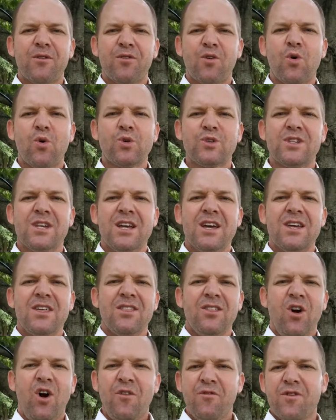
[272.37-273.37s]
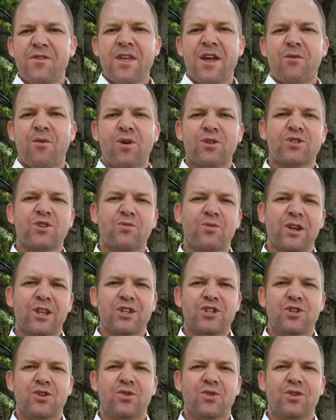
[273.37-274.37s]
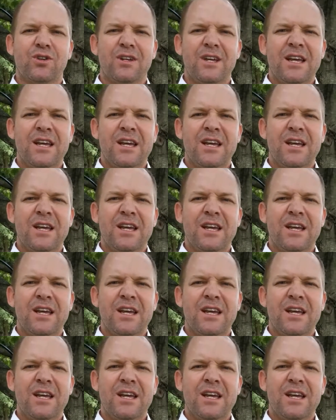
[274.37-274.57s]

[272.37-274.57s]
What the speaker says: course, often their odds are really short.